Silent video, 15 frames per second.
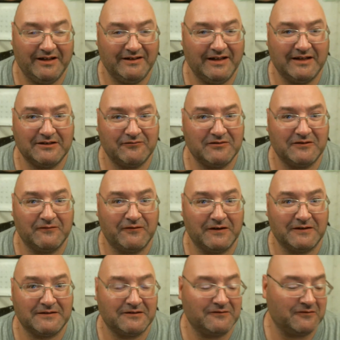That's what the
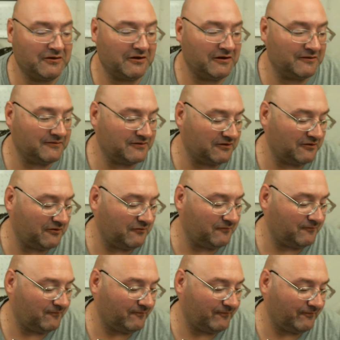fuck's going on. So,
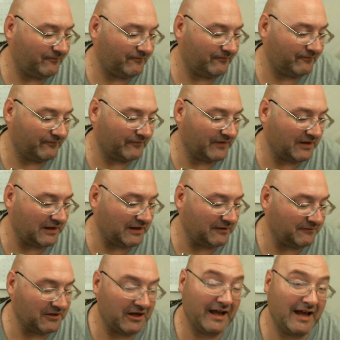uh,
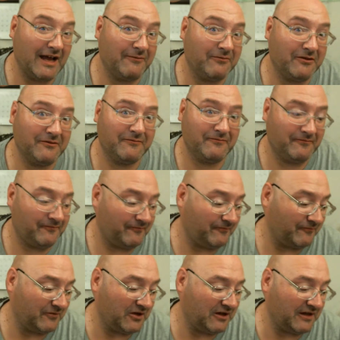not happy,
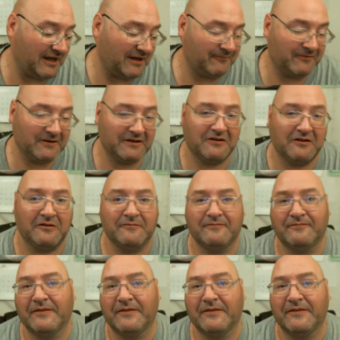not happy at all.